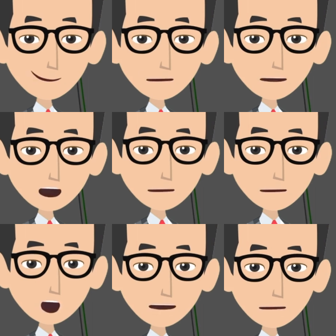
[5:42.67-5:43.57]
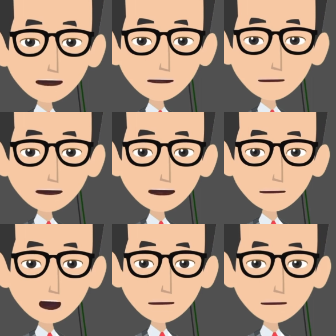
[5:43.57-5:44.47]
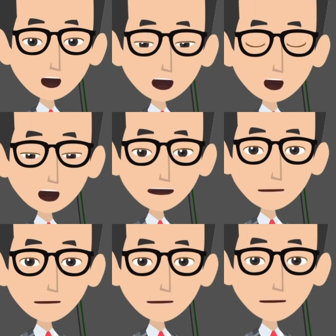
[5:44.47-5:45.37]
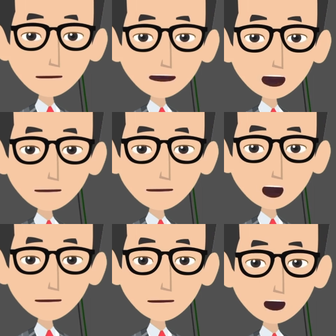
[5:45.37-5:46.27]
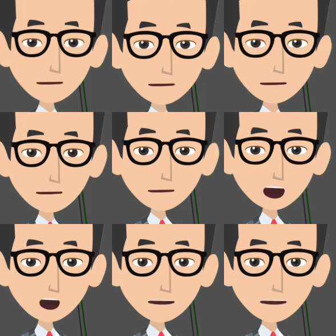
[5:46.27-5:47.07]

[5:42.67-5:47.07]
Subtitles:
These industry-specific standards may serve as external